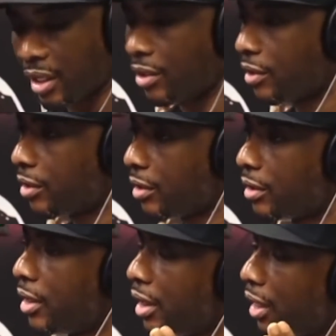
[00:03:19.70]
on her
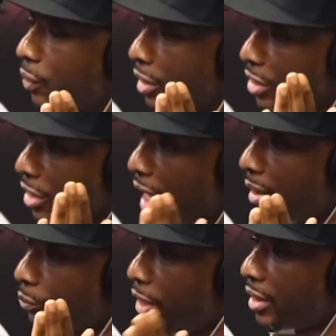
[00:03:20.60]
and would have shot
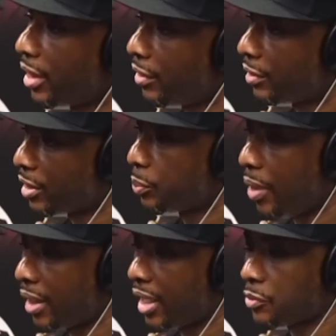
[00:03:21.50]
him right there on the
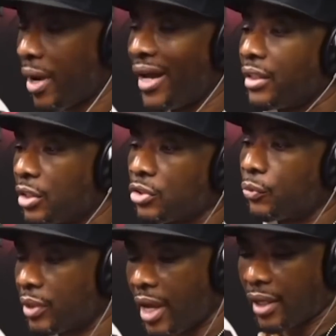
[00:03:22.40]
spot. That's my initial
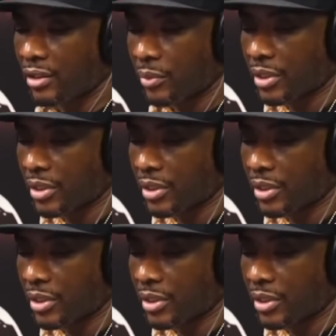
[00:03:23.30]
reaction, because that's